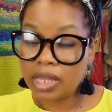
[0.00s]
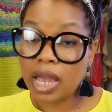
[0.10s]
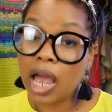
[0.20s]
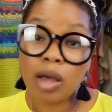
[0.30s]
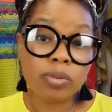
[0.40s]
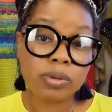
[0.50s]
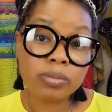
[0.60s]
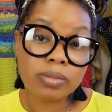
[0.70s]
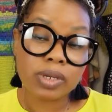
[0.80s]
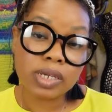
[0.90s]
The
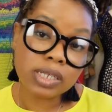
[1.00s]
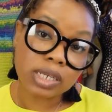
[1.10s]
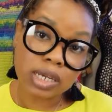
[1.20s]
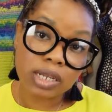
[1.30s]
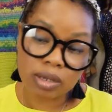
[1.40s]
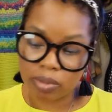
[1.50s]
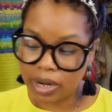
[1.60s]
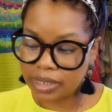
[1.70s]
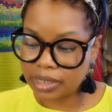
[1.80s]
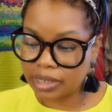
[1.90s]
album is a healing
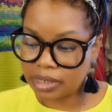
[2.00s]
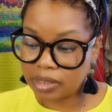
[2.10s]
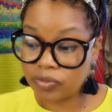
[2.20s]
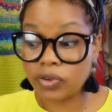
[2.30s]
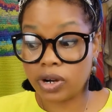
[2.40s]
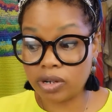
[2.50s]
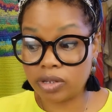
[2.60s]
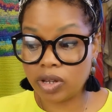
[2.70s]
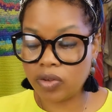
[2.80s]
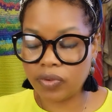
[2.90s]
process for
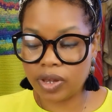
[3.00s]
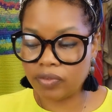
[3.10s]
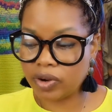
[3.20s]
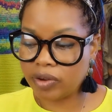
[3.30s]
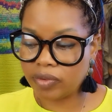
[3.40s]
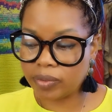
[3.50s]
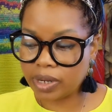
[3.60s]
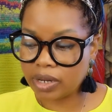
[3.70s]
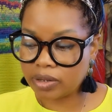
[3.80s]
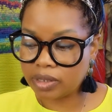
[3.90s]
herself and for
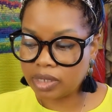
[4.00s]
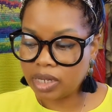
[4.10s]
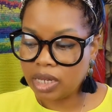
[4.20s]
everyone else.